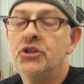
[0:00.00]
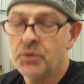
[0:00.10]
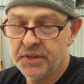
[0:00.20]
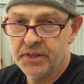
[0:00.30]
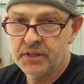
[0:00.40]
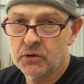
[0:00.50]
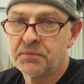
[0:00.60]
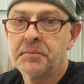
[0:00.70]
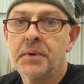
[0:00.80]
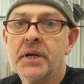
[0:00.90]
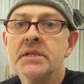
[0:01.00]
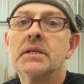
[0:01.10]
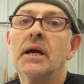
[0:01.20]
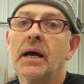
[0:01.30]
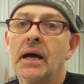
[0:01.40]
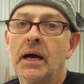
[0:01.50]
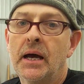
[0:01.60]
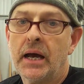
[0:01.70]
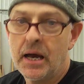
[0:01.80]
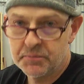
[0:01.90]
Do I think they're overpriced?
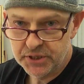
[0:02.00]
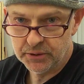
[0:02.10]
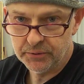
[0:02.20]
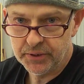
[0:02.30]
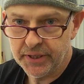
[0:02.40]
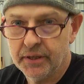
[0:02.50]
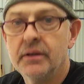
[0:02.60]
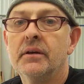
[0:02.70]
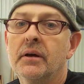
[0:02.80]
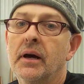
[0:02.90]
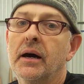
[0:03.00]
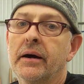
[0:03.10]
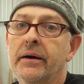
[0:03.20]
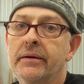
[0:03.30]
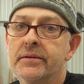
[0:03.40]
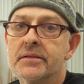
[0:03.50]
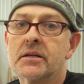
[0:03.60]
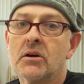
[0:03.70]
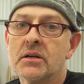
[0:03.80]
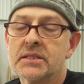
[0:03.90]
Absolutely. Does
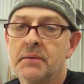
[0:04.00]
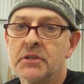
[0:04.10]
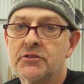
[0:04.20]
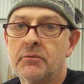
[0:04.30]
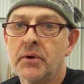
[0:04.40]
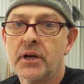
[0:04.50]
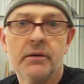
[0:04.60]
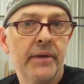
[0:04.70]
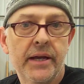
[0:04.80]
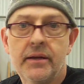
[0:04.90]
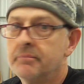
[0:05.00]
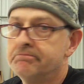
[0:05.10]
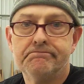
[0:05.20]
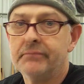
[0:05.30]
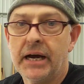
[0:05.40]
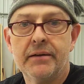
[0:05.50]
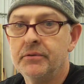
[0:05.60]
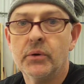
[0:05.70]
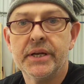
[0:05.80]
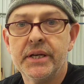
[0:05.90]
it cost that much for Mirka to make? I
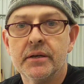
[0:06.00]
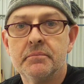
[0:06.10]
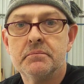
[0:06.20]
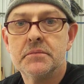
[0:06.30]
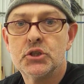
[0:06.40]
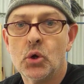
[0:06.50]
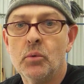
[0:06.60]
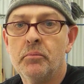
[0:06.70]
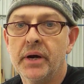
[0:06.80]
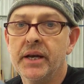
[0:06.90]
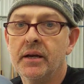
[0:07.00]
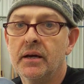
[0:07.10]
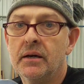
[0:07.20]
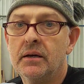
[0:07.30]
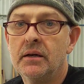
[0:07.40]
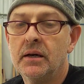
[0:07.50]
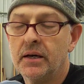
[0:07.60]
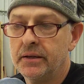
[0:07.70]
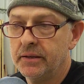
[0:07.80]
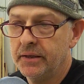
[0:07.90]
have no idea. So, but
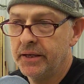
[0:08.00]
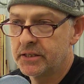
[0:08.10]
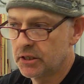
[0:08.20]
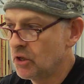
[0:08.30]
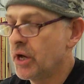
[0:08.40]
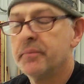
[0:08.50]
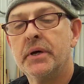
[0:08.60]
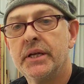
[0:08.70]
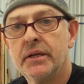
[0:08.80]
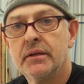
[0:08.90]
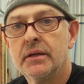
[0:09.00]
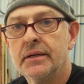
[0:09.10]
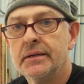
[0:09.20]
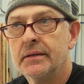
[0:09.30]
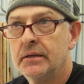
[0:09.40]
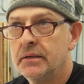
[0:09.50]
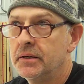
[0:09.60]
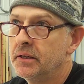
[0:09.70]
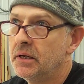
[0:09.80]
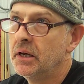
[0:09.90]
it's a lot of money.
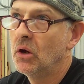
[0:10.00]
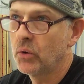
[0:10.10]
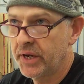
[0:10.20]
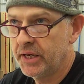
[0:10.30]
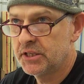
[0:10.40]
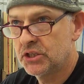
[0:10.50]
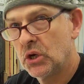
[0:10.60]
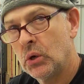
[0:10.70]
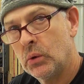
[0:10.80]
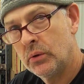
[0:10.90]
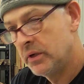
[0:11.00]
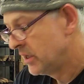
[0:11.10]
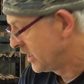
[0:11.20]
Okay, so